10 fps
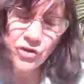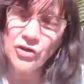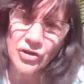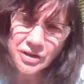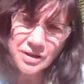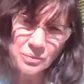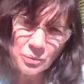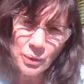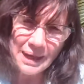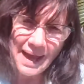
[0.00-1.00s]
Third,
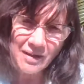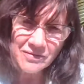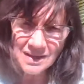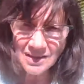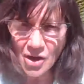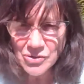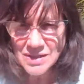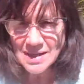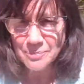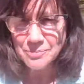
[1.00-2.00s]
we have the
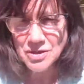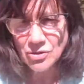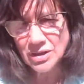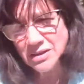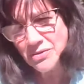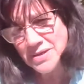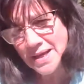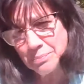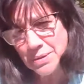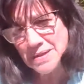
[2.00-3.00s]
close-up. So a
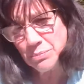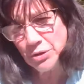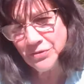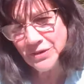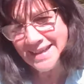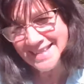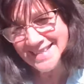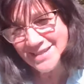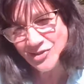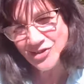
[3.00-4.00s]
close-up is moving
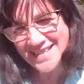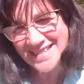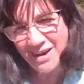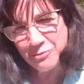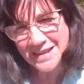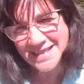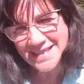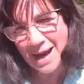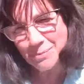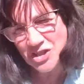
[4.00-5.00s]
in. So notice how with
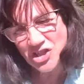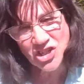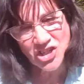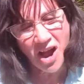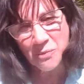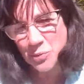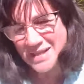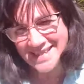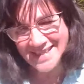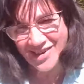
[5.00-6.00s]
establishing shot,
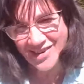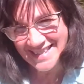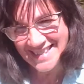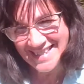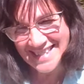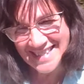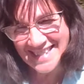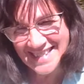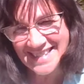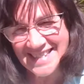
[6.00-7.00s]
we start at a
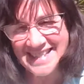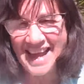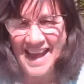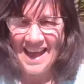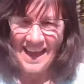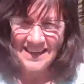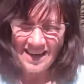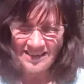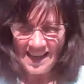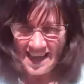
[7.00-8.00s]
distance and
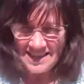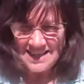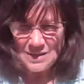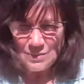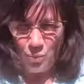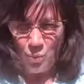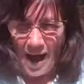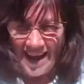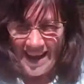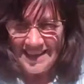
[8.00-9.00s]
our lens is
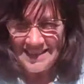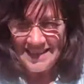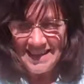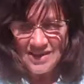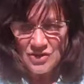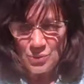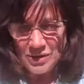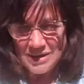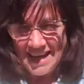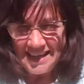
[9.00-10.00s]
wide. So
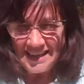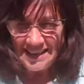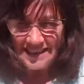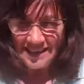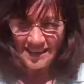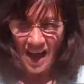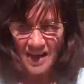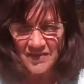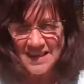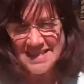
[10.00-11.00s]
we're taking in a
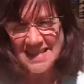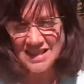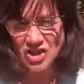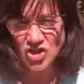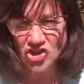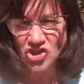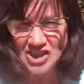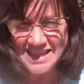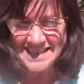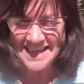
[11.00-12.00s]
lot of this
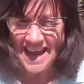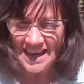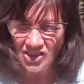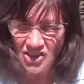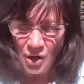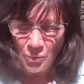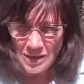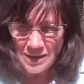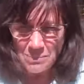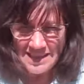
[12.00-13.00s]
external detail.
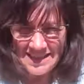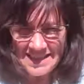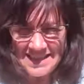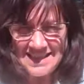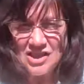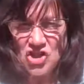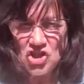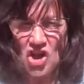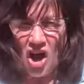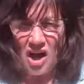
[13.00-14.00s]
With the mid-distance
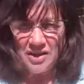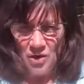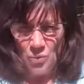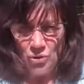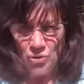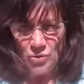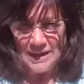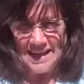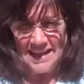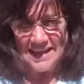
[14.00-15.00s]
shot, we're
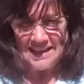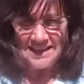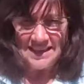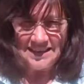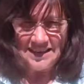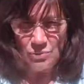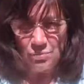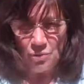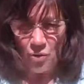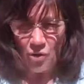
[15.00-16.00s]
going in a little
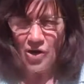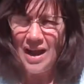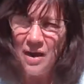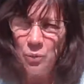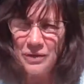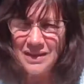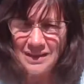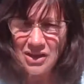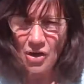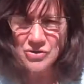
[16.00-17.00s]
more. With
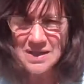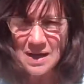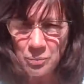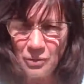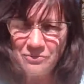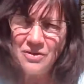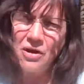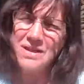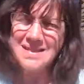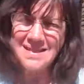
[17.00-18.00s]
the close-up, we're
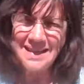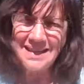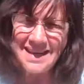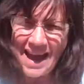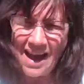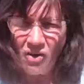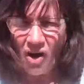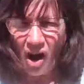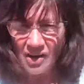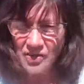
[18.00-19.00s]
focusing
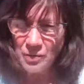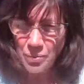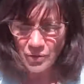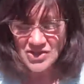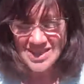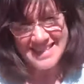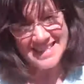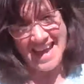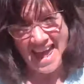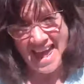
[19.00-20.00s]
now on the
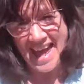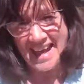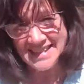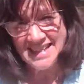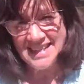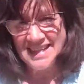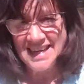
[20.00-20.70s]
person's head.